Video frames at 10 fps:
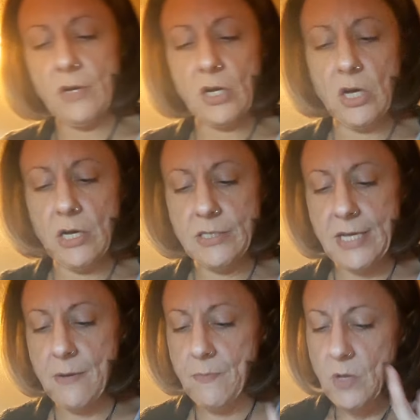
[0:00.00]
a cause.
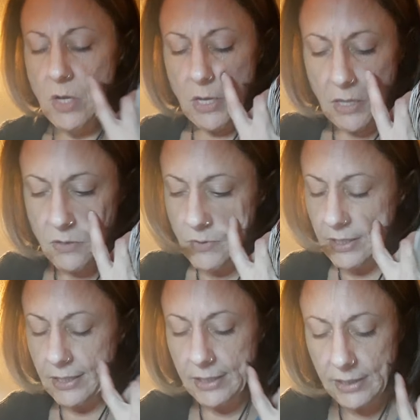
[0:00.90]
Yep. And then we
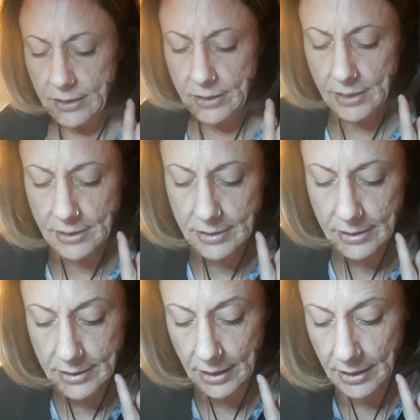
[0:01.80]
get hedonist.
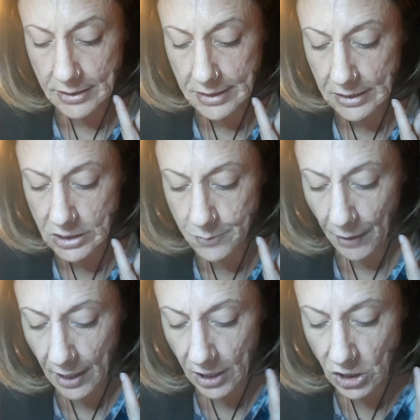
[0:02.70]
It says,
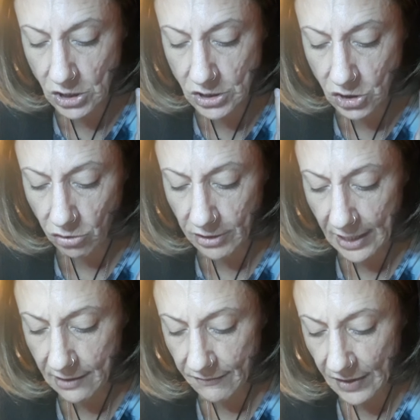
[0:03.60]
inspires
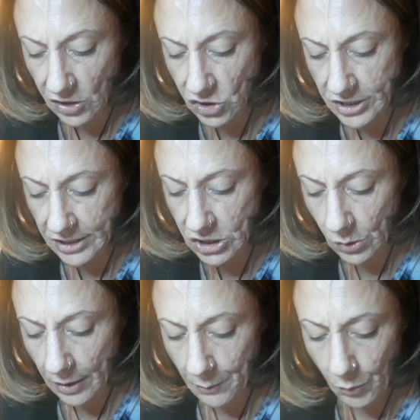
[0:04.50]
creative energy
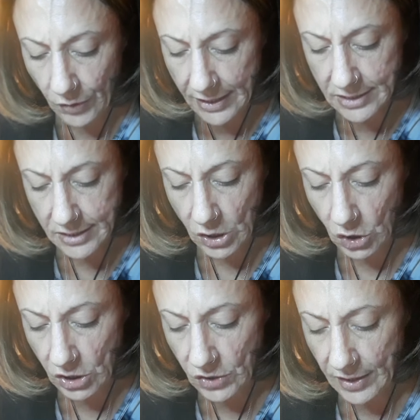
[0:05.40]
to embrace the
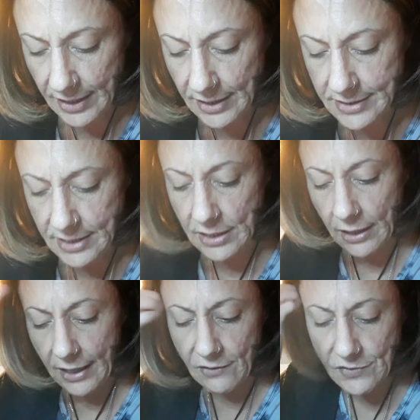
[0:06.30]
good things in
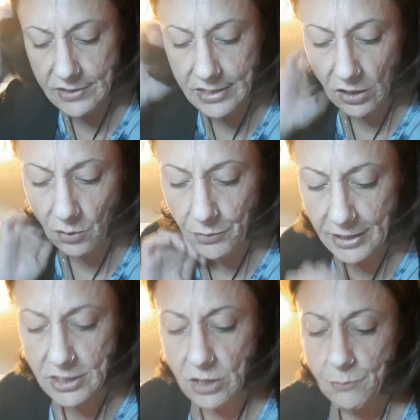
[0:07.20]
life,
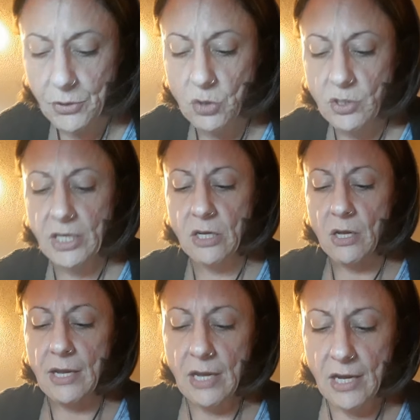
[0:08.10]
celebrates the beauty
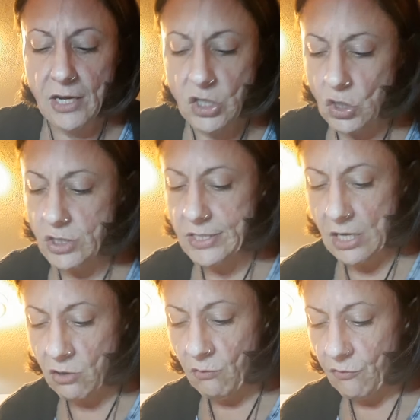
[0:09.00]
in
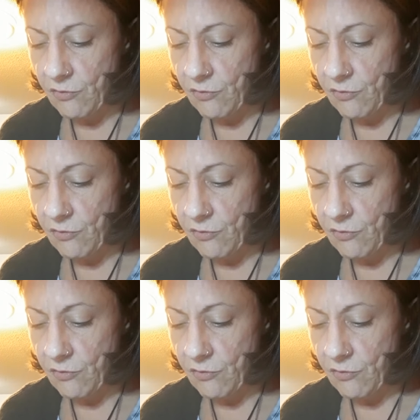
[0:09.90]
yourself.